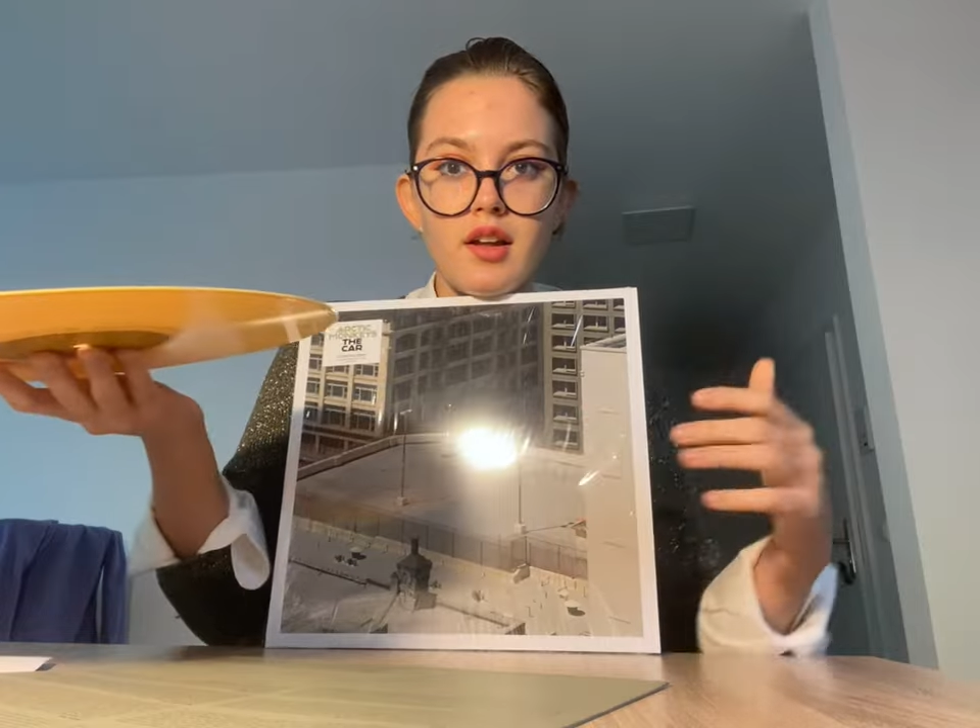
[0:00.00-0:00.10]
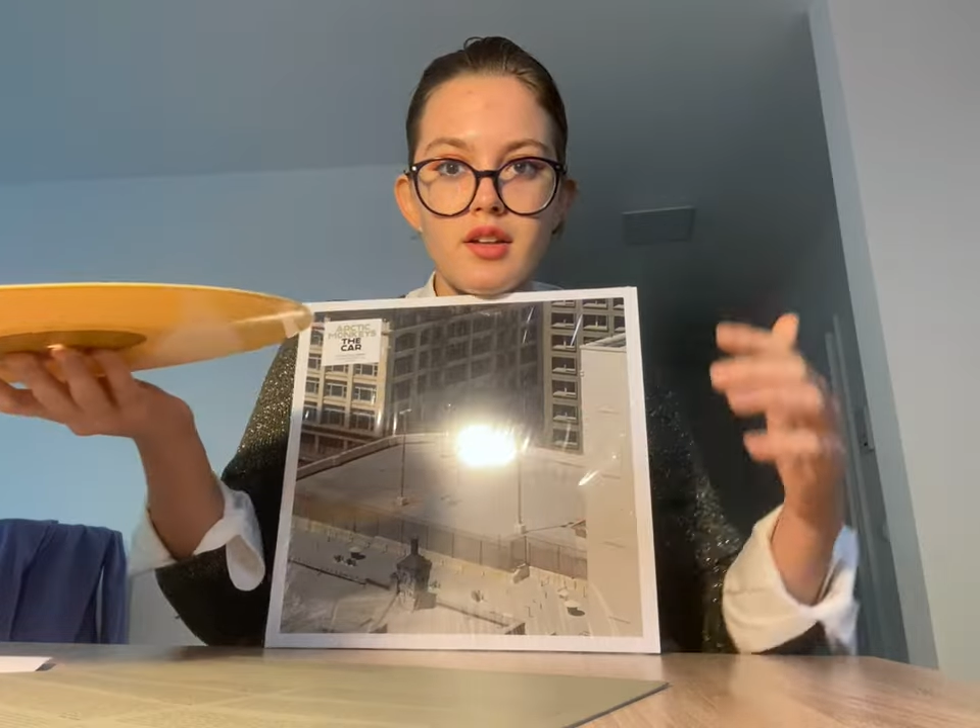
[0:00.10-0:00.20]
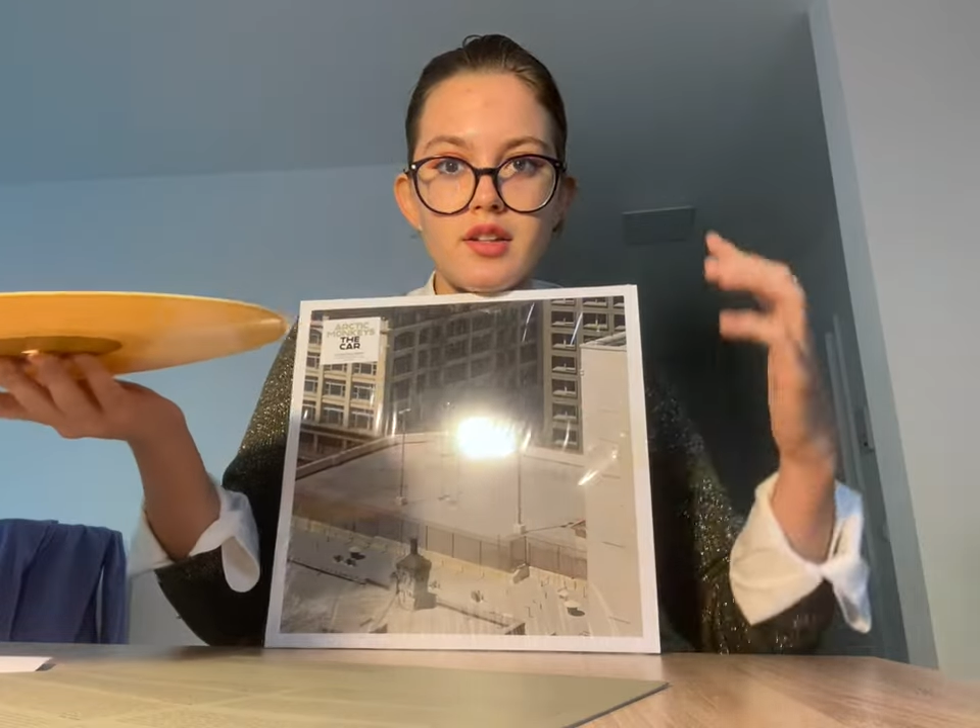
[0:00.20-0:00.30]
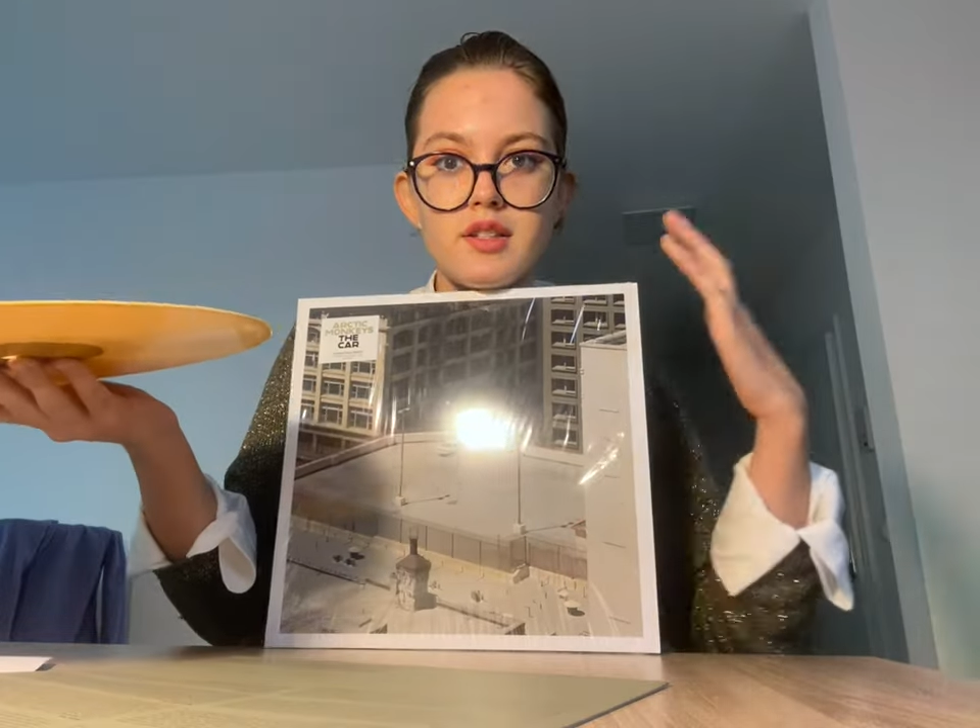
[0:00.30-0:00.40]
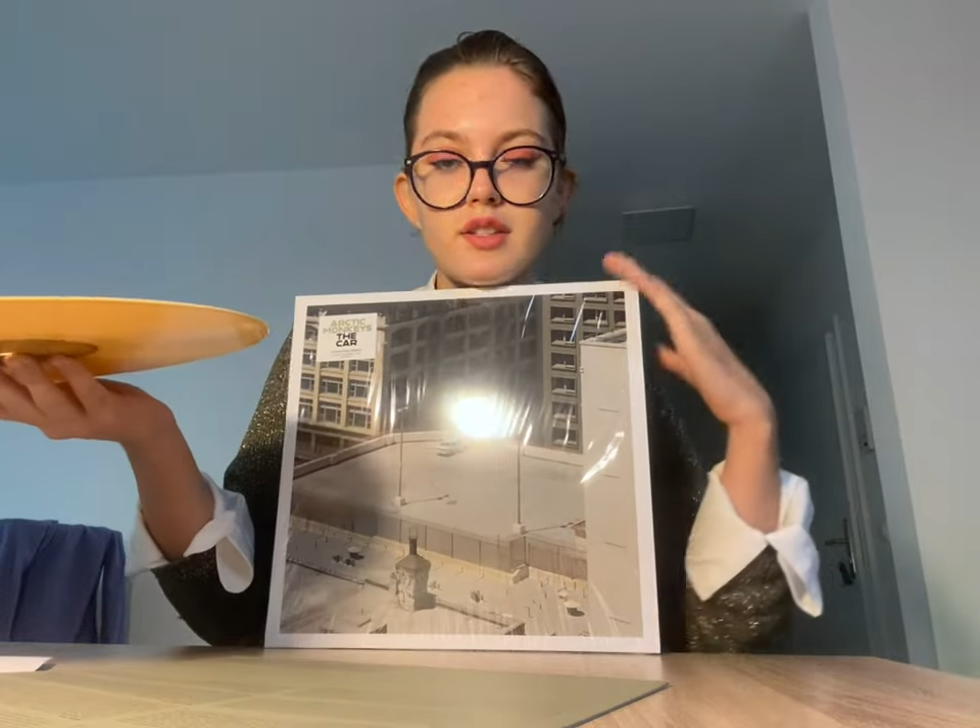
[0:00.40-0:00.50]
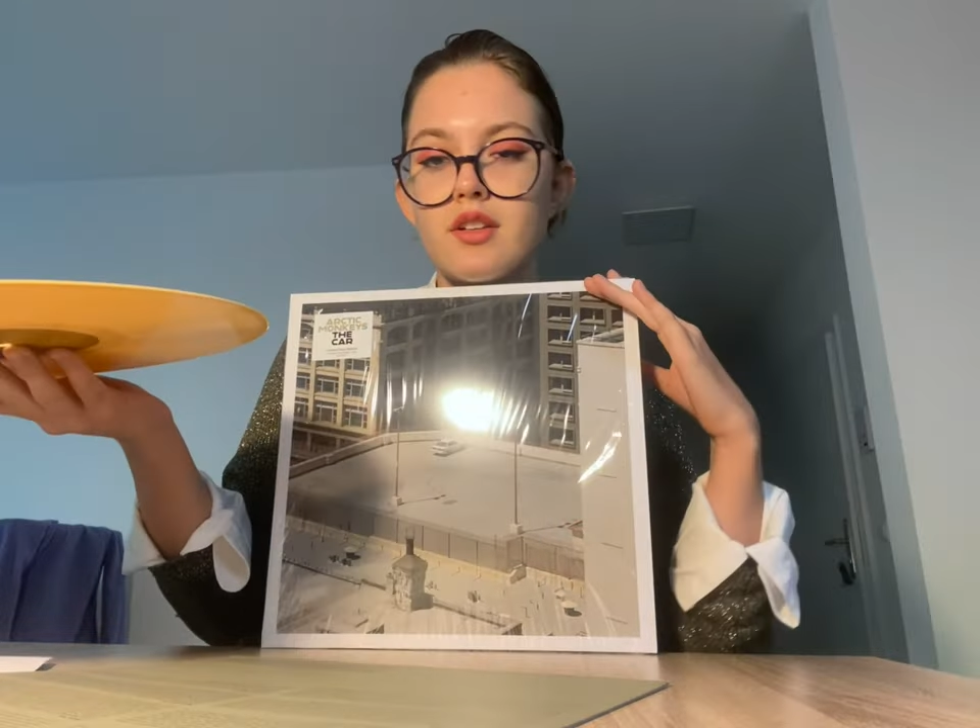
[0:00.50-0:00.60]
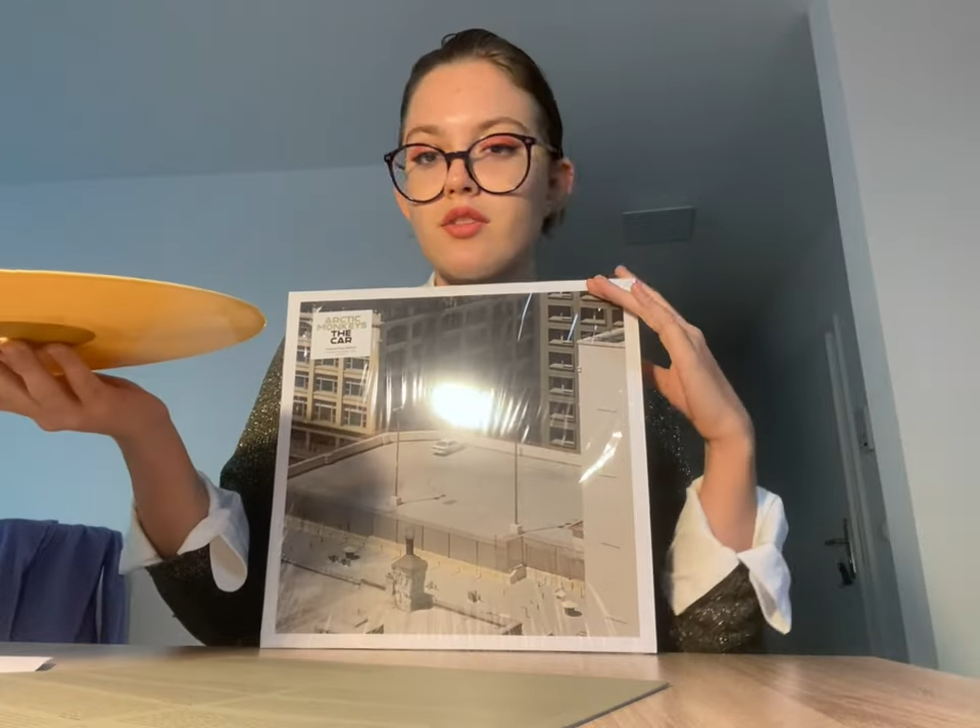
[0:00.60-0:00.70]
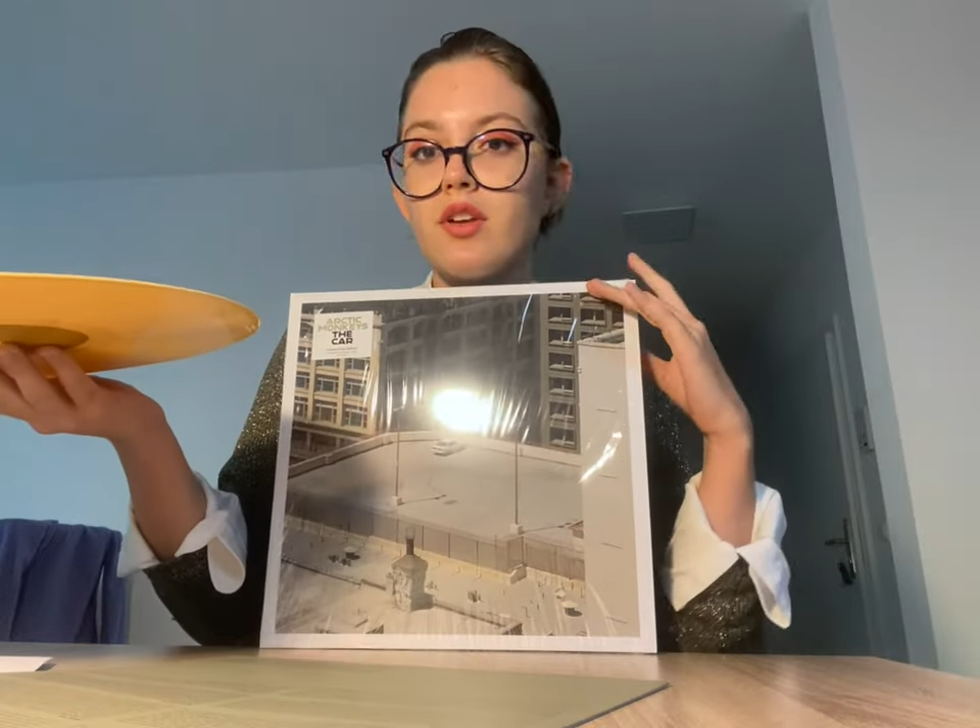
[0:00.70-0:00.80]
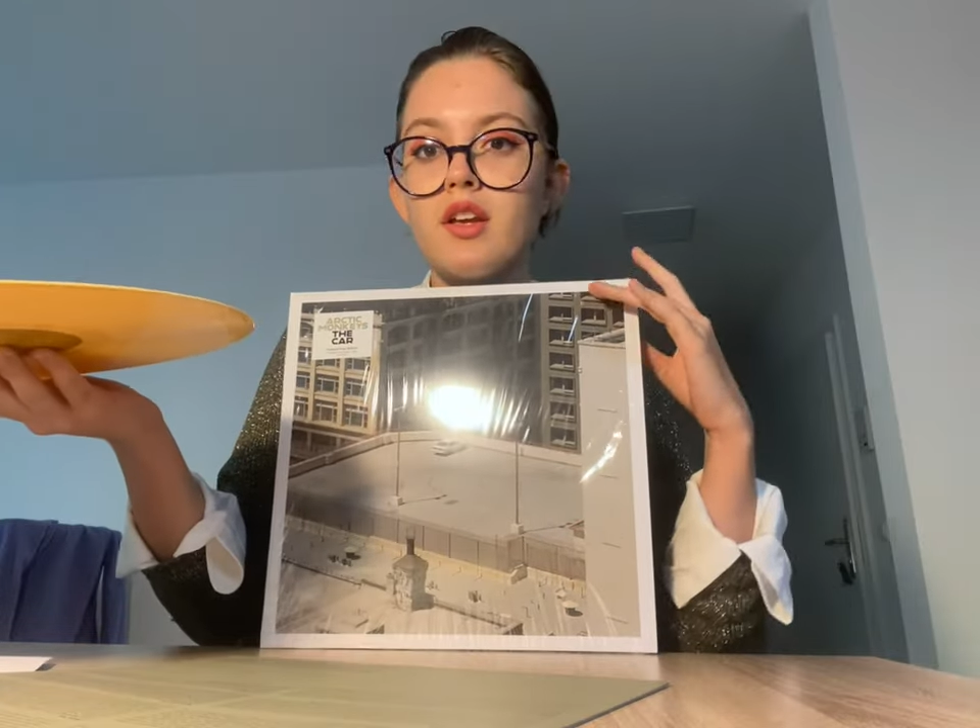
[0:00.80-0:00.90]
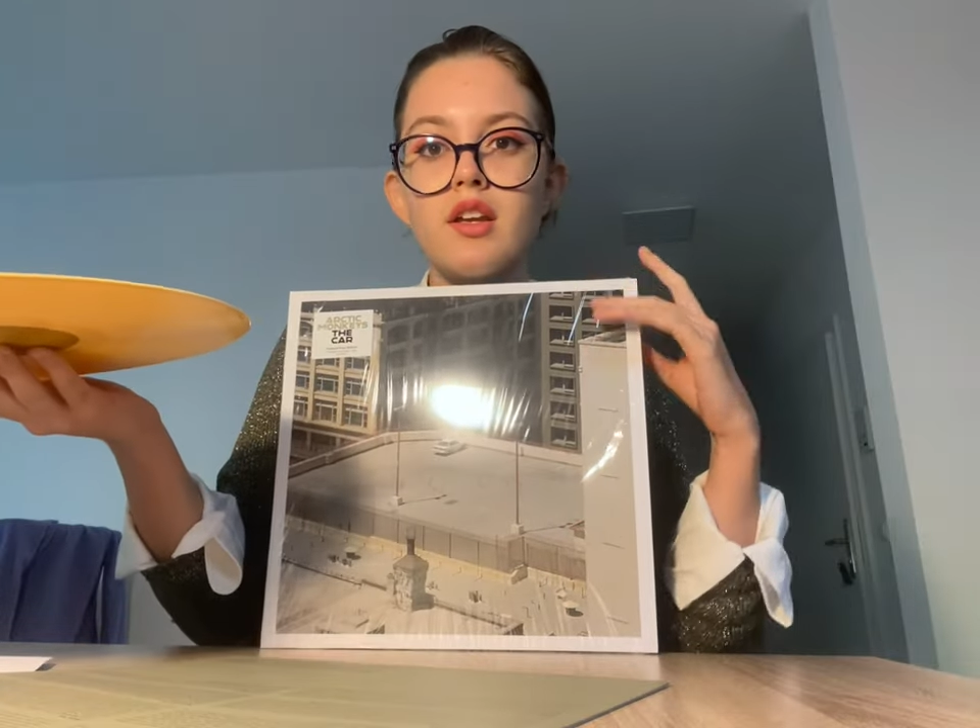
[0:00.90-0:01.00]
this
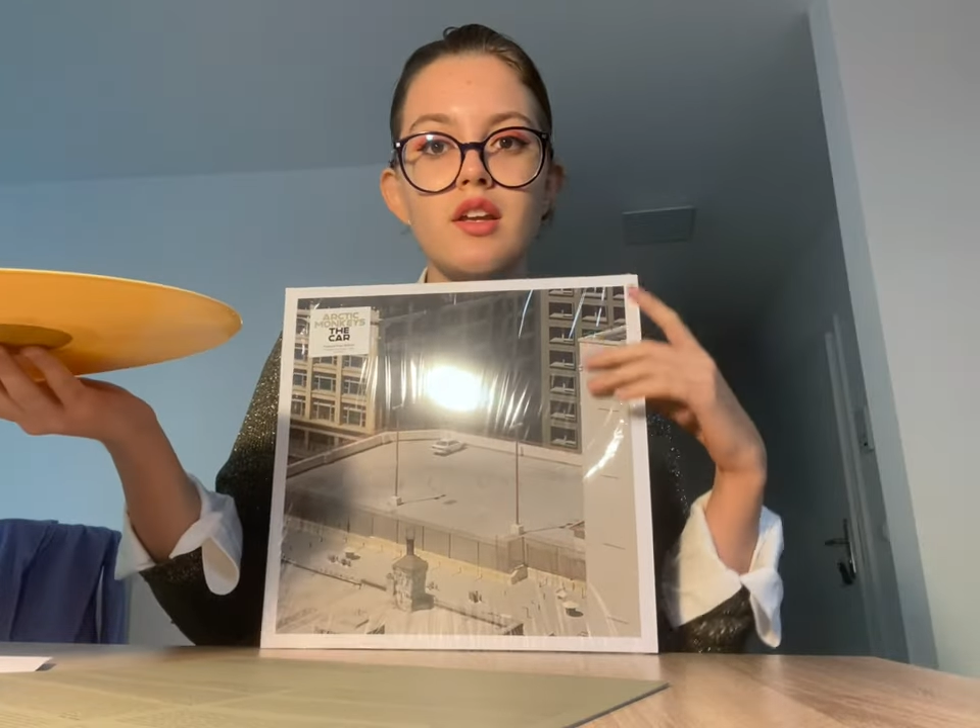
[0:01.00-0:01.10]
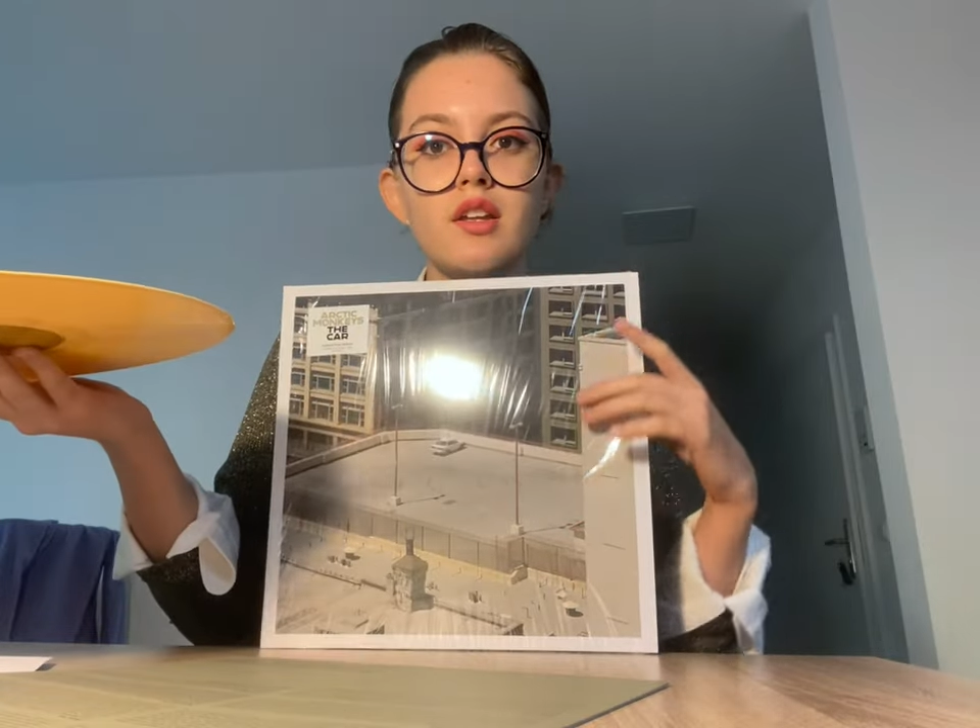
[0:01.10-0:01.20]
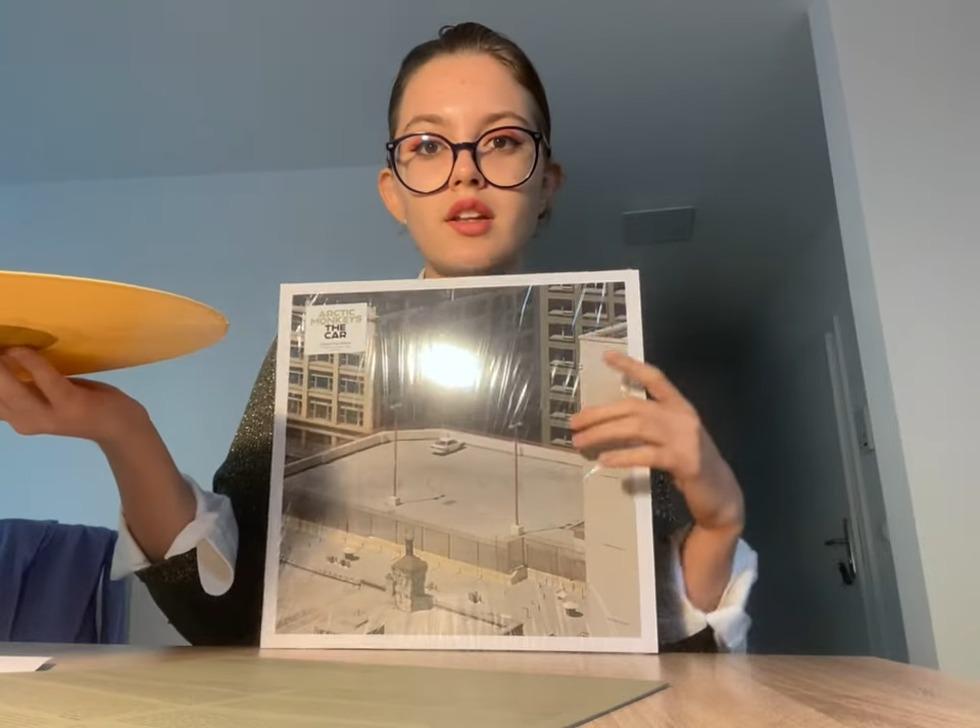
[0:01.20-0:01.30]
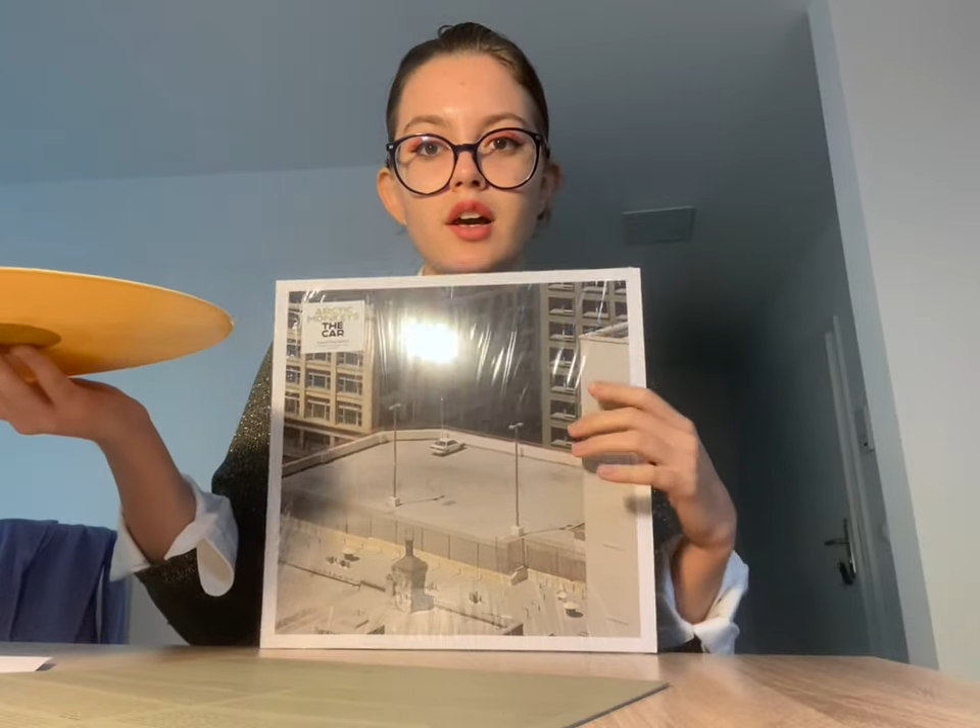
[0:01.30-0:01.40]
green,